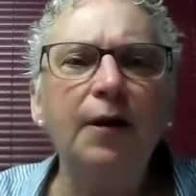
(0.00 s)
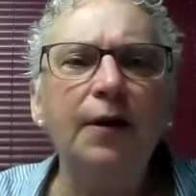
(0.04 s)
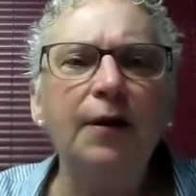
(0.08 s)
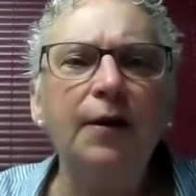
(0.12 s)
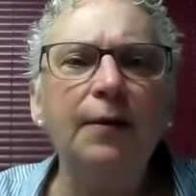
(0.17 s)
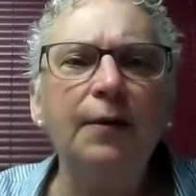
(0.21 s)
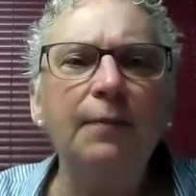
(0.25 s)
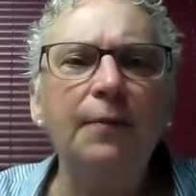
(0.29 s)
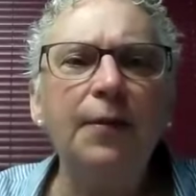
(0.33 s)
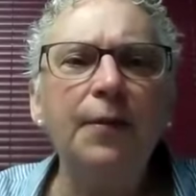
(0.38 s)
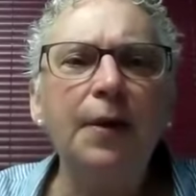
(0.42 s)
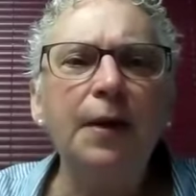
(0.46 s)

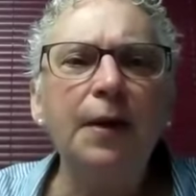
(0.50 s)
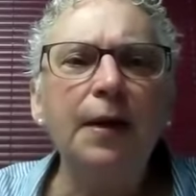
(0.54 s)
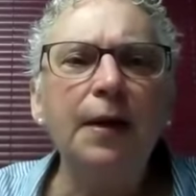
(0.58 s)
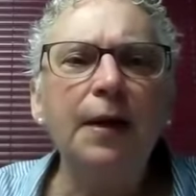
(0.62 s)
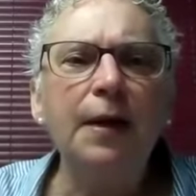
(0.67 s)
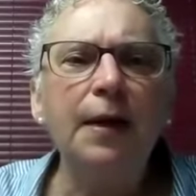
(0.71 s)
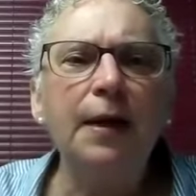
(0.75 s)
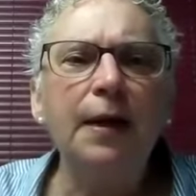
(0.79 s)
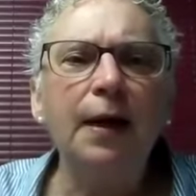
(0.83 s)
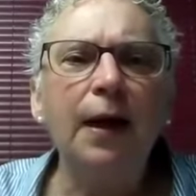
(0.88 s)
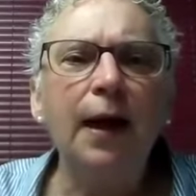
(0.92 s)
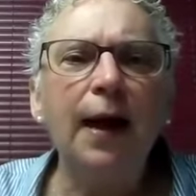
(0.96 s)

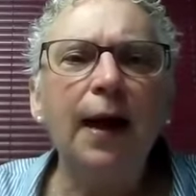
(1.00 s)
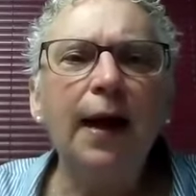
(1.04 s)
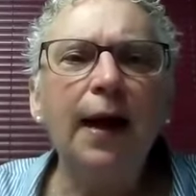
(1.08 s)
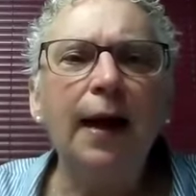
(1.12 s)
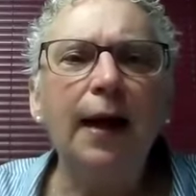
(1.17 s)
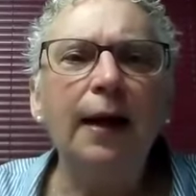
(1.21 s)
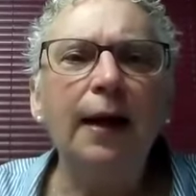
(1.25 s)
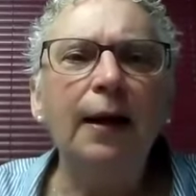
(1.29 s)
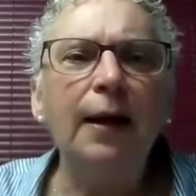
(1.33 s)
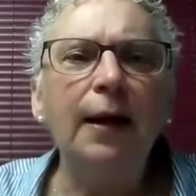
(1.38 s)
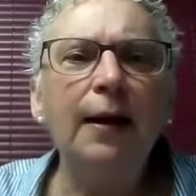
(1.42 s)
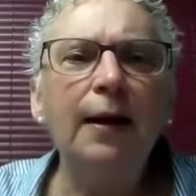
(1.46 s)

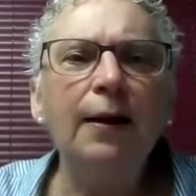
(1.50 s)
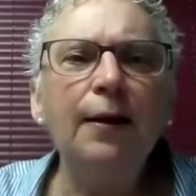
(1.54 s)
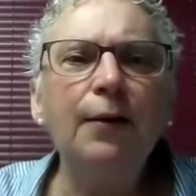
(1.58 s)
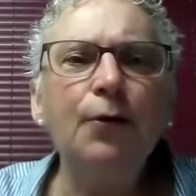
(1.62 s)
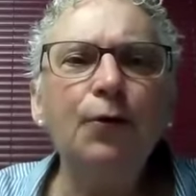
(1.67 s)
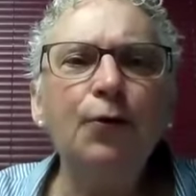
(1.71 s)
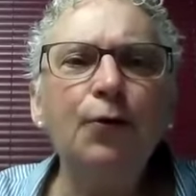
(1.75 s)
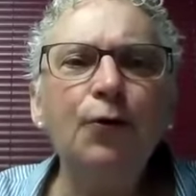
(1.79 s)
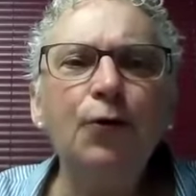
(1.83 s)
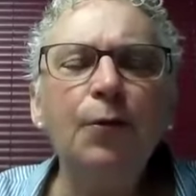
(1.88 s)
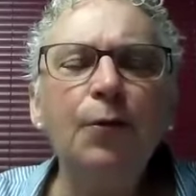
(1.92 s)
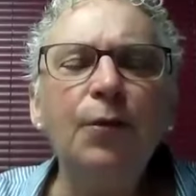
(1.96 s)

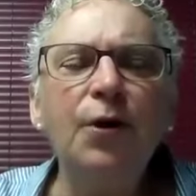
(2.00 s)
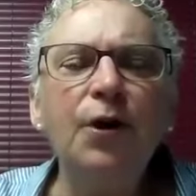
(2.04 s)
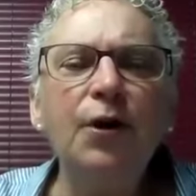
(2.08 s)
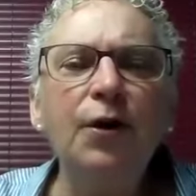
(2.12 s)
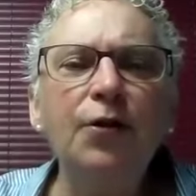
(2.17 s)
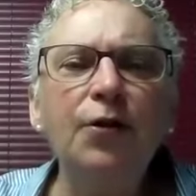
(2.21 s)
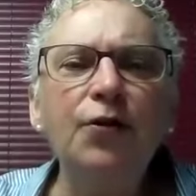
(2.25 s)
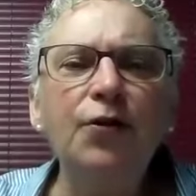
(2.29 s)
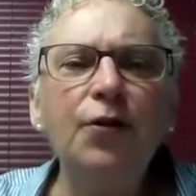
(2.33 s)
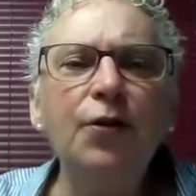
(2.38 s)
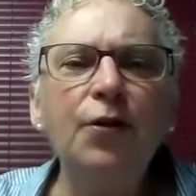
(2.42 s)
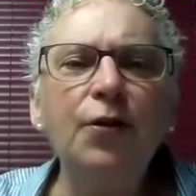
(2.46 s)
who among
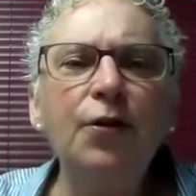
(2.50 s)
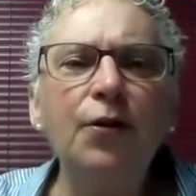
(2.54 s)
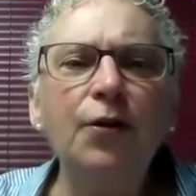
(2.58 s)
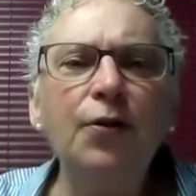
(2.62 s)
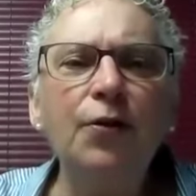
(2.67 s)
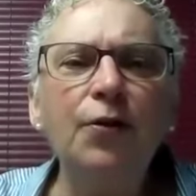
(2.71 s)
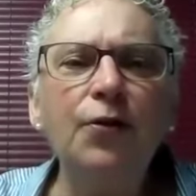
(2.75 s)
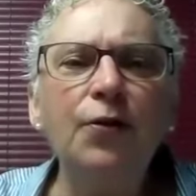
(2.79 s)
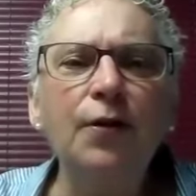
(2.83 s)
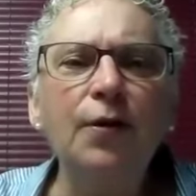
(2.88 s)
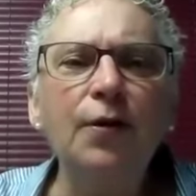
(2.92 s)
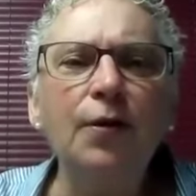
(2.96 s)
us couldn't
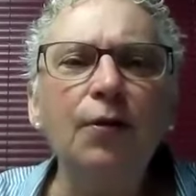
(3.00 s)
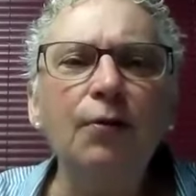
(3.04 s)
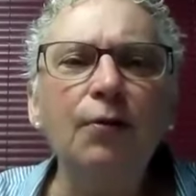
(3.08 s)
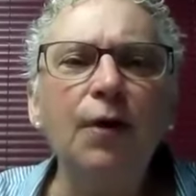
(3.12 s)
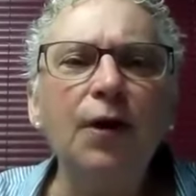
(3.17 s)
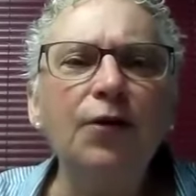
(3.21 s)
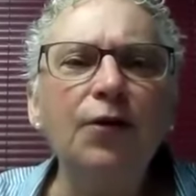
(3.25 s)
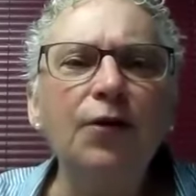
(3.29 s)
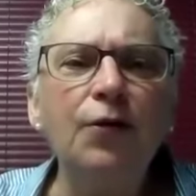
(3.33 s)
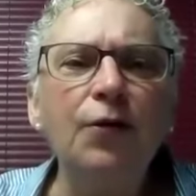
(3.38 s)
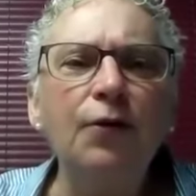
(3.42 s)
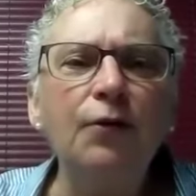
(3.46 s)
use a little
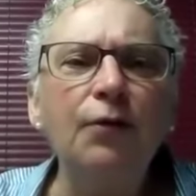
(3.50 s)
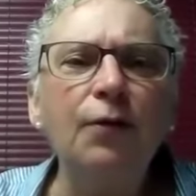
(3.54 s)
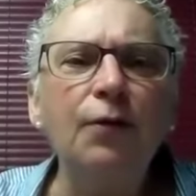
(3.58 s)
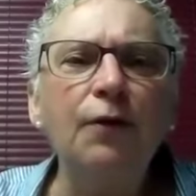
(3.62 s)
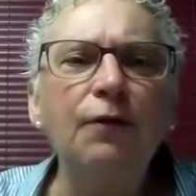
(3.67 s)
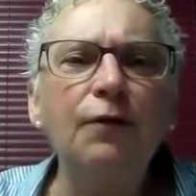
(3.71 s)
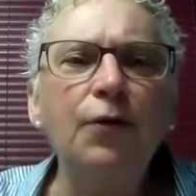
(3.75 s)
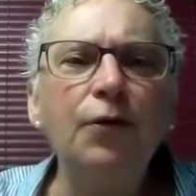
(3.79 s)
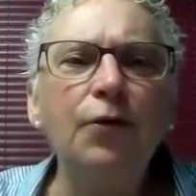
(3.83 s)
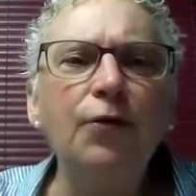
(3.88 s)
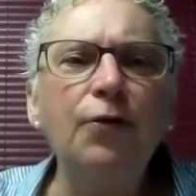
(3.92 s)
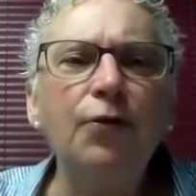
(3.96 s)
rest and
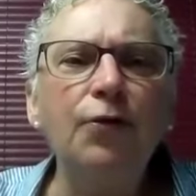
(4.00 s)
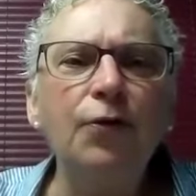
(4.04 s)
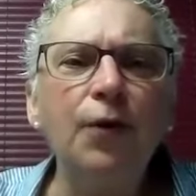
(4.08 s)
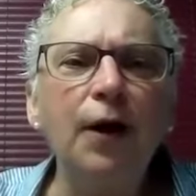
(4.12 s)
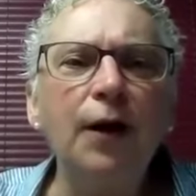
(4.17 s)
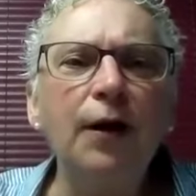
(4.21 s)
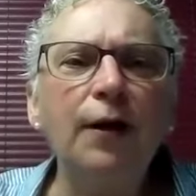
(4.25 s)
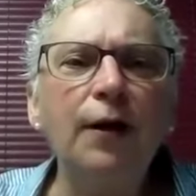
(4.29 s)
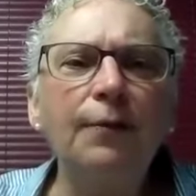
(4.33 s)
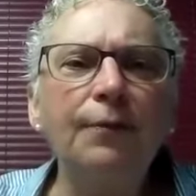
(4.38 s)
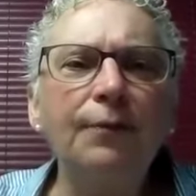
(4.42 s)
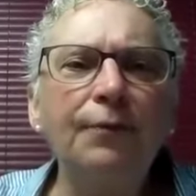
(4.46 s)
refuge,
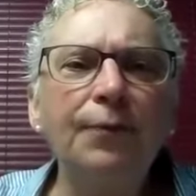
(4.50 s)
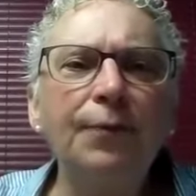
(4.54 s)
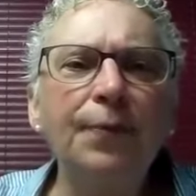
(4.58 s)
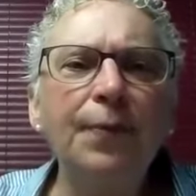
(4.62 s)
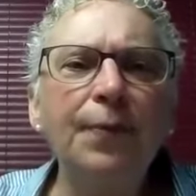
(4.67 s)
right?